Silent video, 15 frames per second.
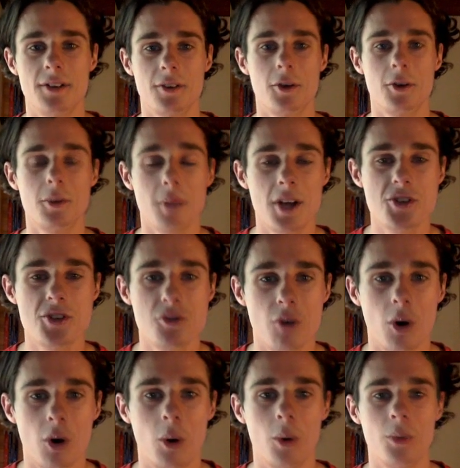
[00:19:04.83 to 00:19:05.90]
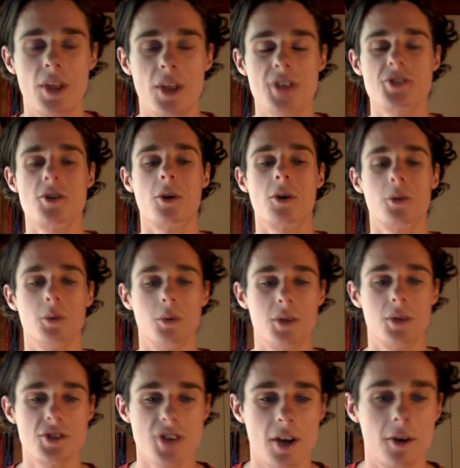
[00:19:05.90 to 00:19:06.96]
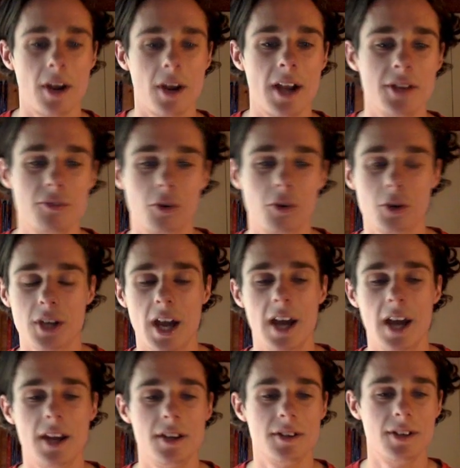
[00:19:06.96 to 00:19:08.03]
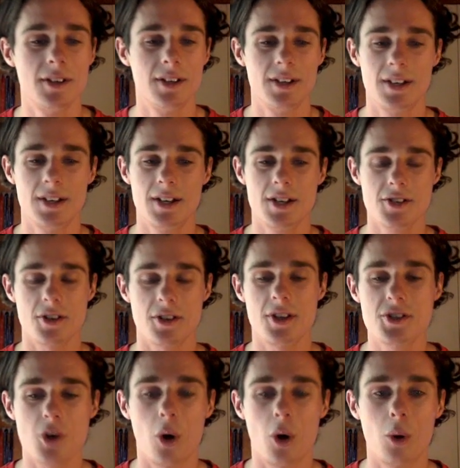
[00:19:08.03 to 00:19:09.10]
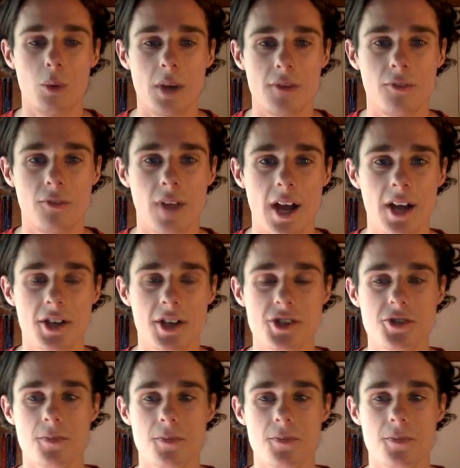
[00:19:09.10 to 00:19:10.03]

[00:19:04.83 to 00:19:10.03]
I know he plays forward. That's not good. He's 184k. So these are all red flags.